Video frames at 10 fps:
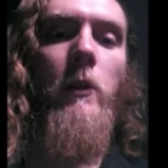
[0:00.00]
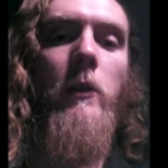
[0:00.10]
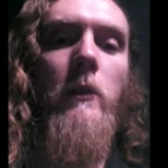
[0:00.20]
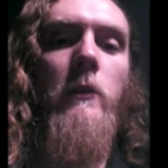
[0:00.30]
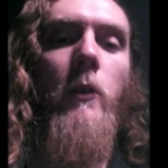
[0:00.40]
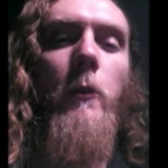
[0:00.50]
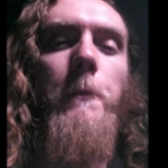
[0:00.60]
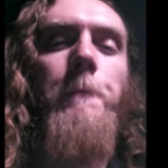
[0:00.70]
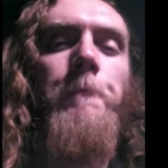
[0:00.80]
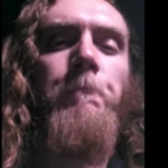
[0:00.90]
So
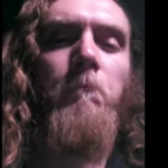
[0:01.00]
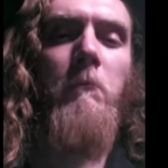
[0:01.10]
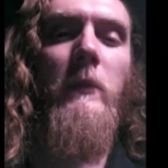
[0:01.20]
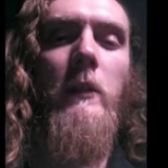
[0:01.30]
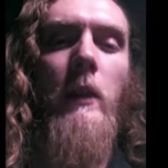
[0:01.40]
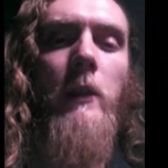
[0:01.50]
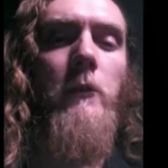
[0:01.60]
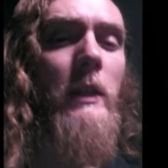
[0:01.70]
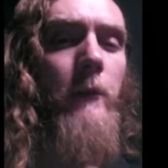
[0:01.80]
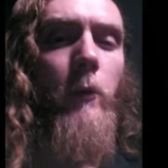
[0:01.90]
designers and
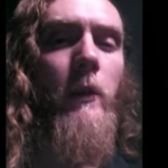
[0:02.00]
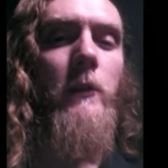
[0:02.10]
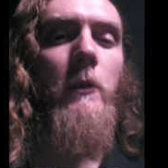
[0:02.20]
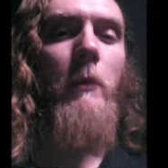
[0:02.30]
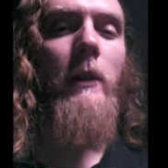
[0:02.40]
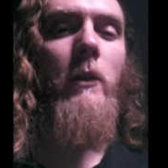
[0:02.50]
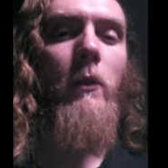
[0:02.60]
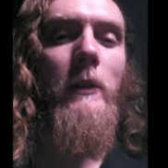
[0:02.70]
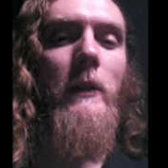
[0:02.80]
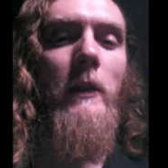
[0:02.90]
everyone else, you might notice
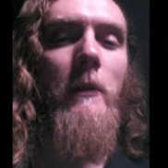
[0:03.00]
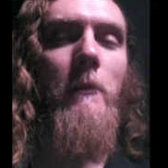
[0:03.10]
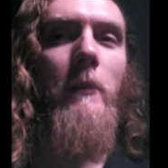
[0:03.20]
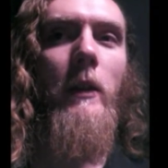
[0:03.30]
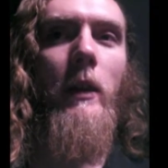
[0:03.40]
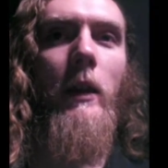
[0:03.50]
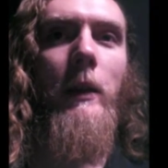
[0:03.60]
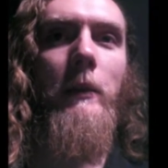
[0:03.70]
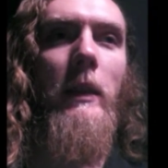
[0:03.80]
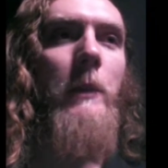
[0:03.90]
him
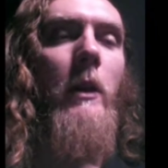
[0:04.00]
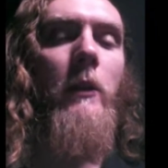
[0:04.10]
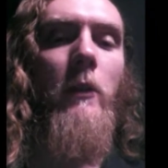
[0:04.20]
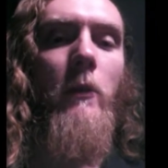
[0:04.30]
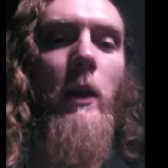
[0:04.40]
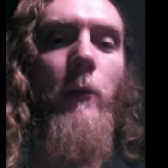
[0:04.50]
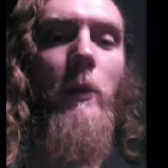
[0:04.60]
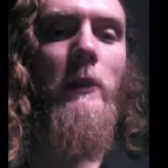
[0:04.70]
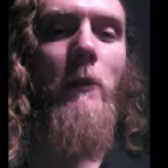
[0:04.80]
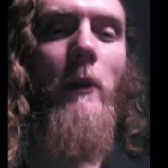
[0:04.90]
email you every once in a
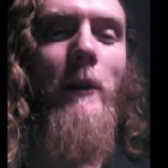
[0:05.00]
while.